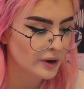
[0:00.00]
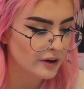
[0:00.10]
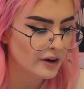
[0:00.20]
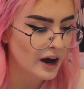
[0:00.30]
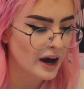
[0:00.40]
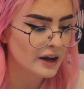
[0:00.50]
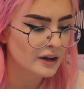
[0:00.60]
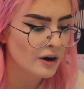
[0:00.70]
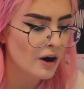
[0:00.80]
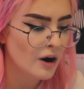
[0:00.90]
where I
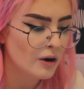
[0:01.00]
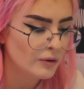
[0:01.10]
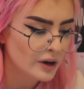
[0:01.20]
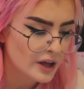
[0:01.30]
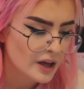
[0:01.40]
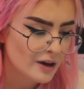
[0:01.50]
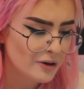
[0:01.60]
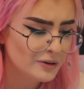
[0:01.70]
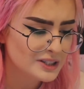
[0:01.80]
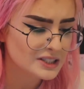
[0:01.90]
go,
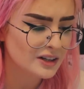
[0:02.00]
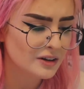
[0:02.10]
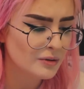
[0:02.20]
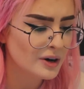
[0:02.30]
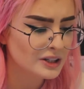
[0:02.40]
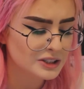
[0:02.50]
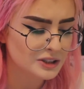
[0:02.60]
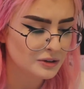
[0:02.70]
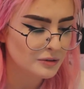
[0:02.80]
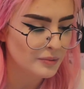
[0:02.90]
always gonna want
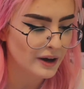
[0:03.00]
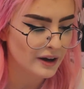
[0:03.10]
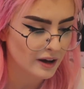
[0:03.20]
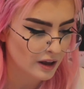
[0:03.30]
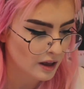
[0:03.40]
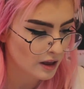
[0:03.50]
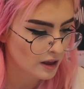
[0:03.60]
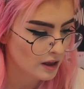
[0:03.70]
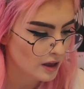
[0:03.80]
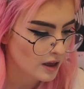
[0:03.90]
you back.
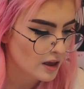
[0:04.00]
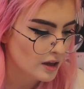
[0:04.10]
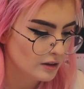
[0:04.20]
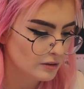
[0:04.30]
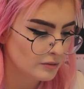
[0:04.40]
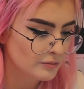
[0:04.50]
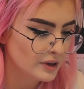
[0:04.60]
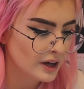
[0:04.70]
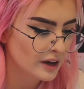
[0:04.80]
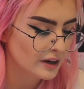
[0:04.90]
No
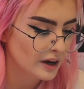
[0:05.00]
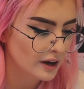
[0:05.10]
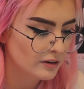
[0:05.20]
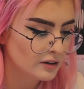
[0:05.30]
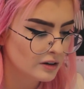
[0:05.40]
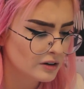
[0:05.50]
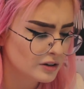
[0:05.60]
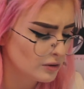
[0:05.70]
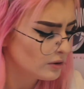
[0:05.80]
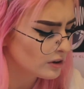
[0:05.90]
matter how long
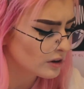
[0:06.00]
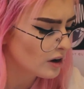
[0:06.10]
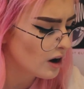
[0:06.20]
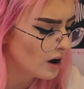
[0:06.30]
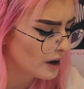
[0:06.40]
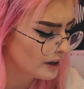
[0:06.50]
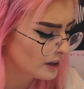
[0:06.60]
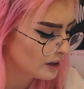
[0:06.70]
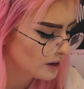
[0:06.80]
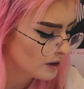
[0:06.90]
you're
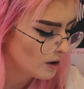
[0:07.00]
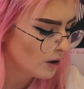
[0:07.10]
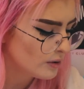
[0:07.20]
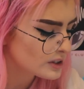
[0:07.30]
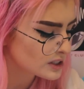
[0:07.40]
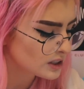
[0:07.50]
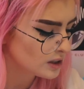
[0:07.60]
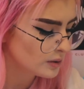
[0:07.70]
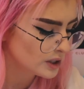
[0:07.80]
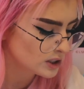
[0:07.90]
gone, always
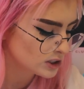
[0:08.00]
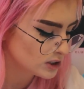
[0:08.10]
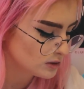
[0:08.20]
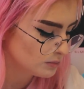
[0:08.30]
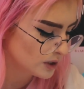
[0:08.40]
gonna want you